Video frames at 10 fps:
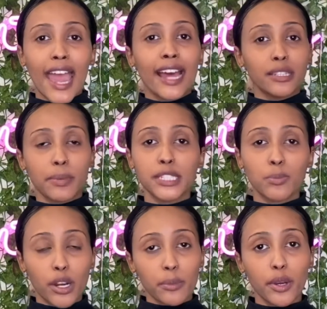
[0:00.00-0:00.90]
and the best
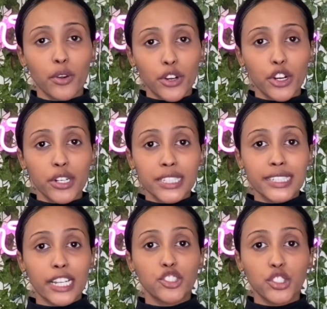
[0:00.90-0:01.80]
part about her is
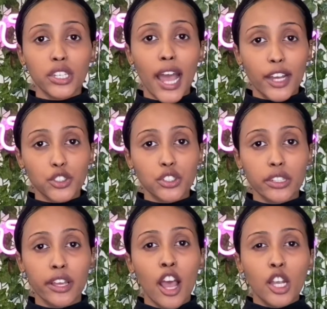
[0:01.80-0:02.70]
that she actually